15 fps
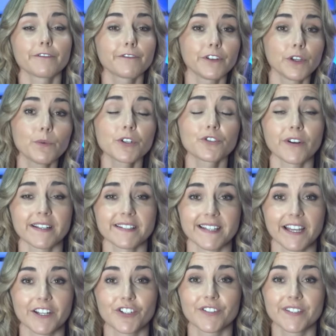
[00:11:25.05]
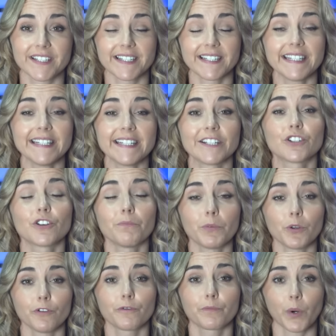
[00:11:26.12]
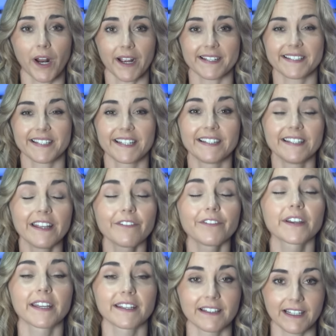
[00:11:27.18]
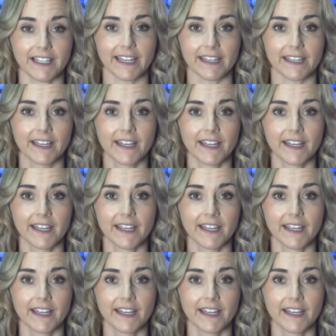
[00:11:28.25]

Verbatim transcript: fewer transactions are needed to move price significantly.